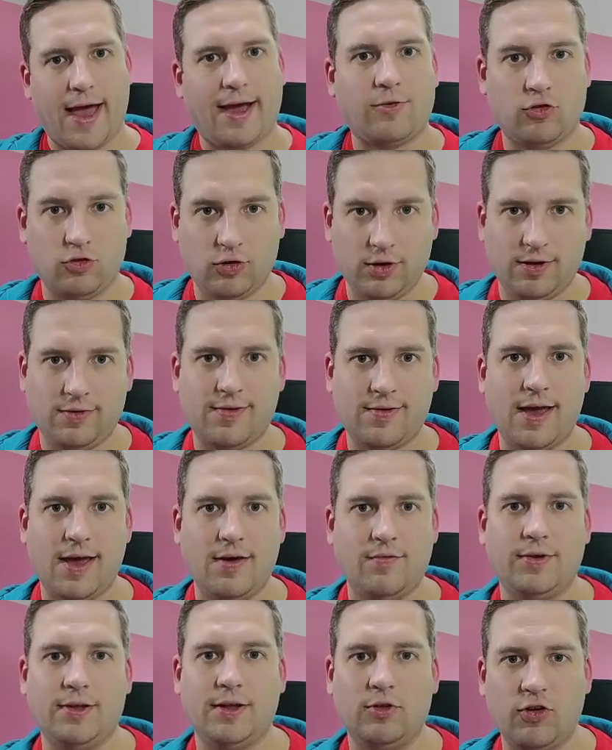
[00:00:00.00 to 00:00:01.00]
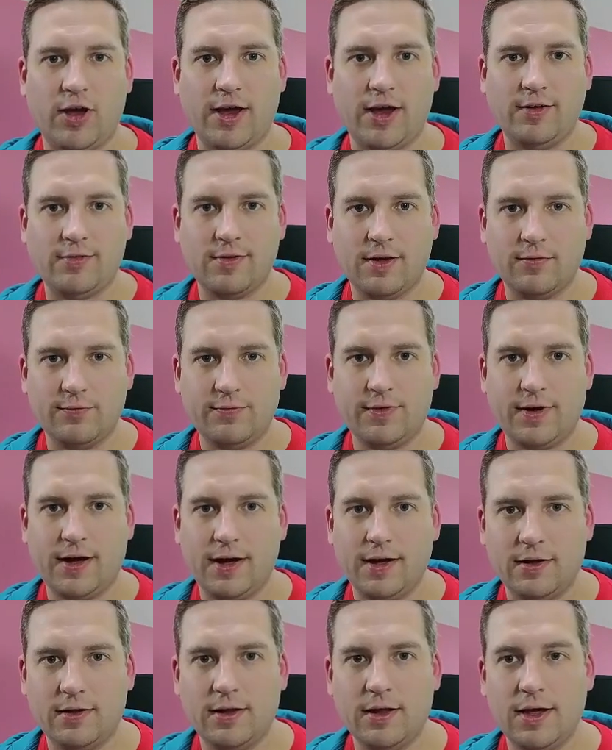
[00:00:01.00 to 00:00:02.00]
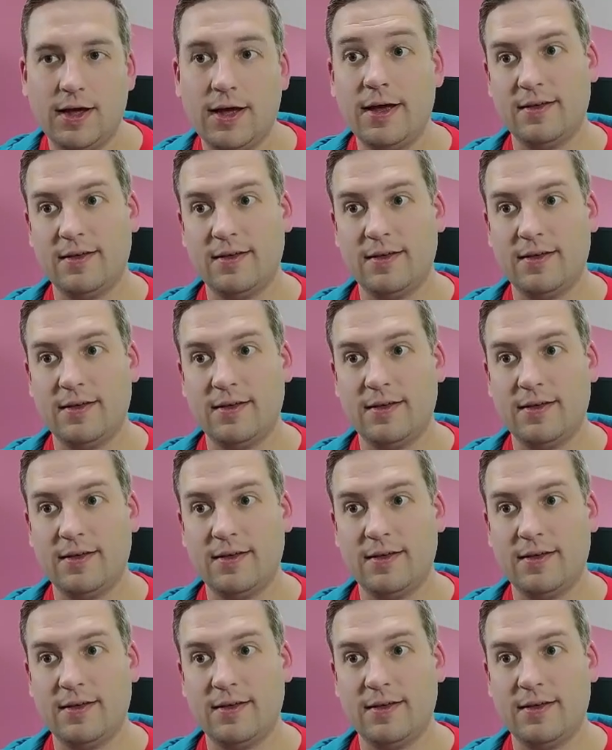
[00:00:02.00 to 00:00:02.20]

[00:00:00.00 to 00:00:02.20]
actually saving the JSON file.